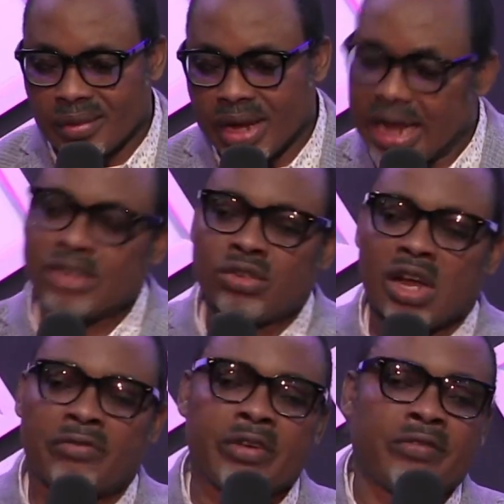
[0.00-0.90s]
Yes, you
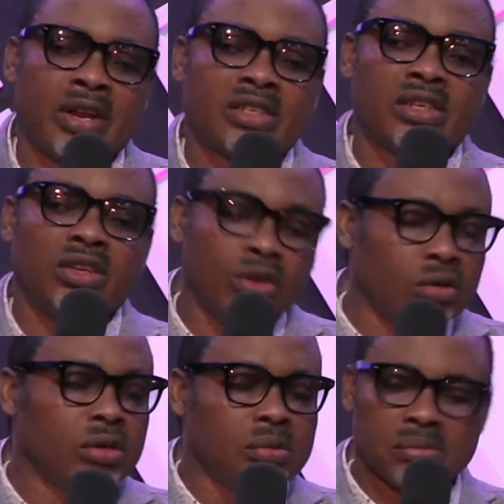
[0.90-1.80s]
have faithfulness in
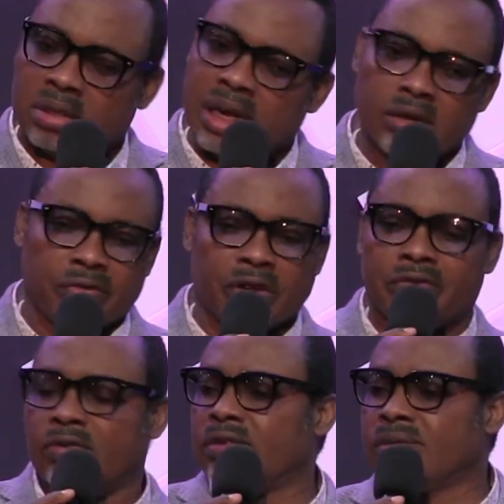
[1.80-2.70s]
you, but are you
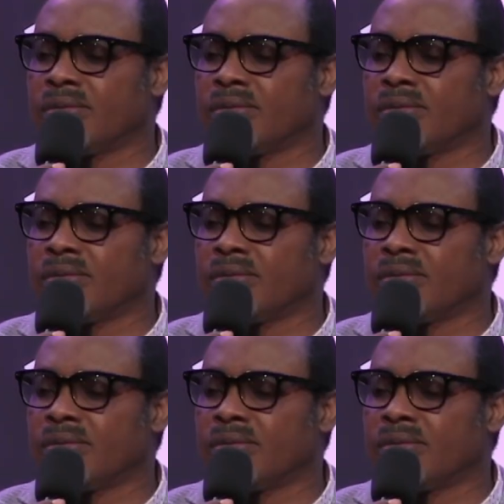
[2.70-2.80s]
faithful?